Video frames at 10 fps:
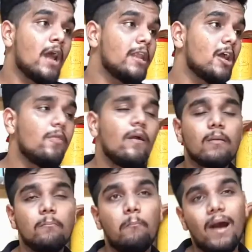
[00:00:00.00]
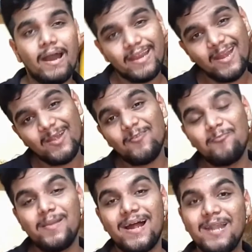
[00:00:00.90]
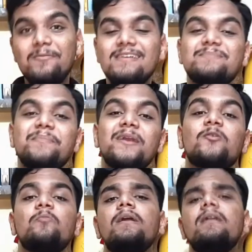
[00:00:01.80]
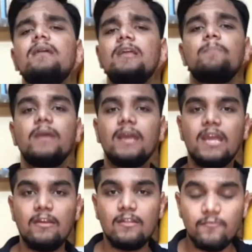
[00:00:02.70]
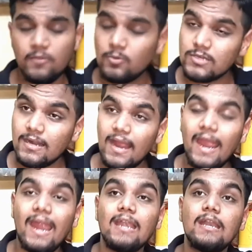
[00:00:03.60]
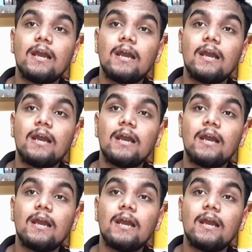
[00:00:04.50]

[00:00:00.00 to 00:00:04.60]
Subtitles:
Now the market of plant-based meat could be really big in the future, and